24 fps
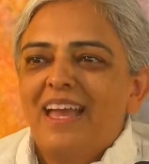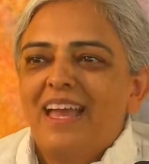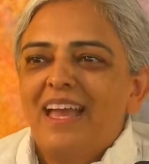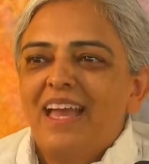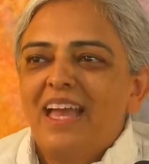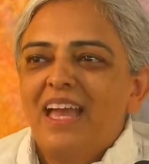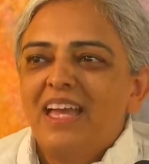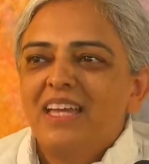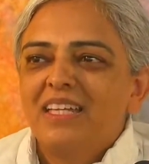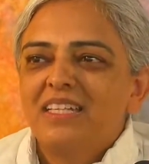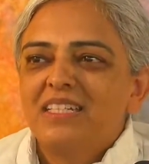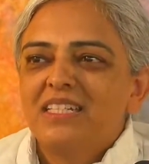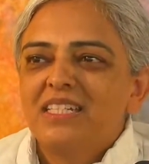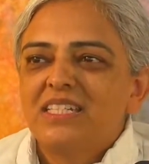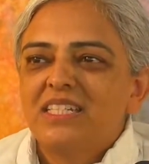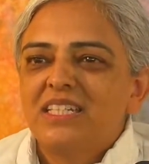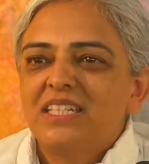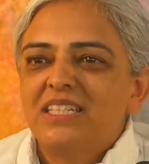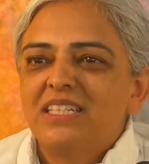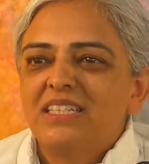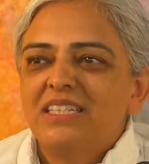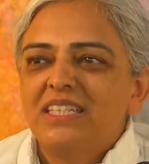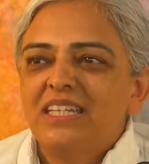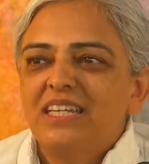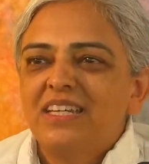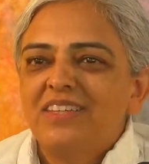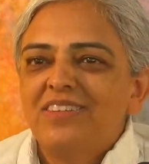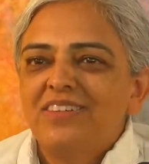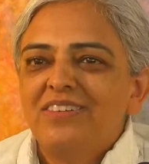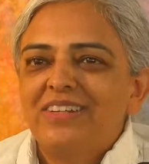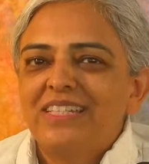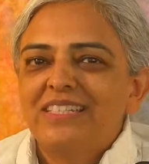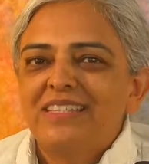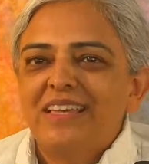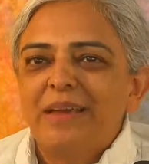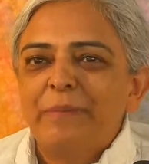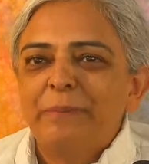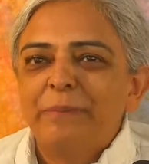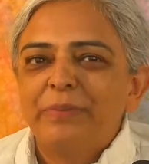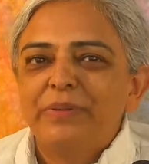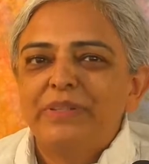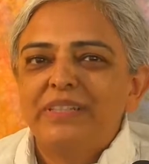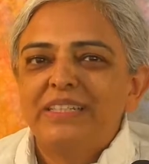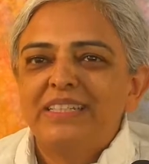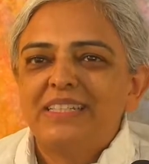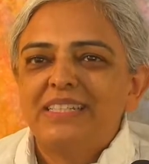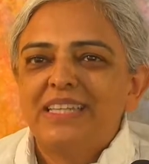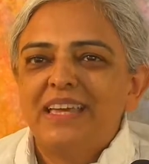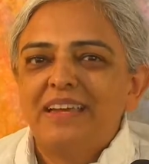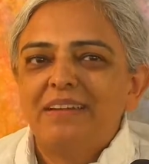And the other example is,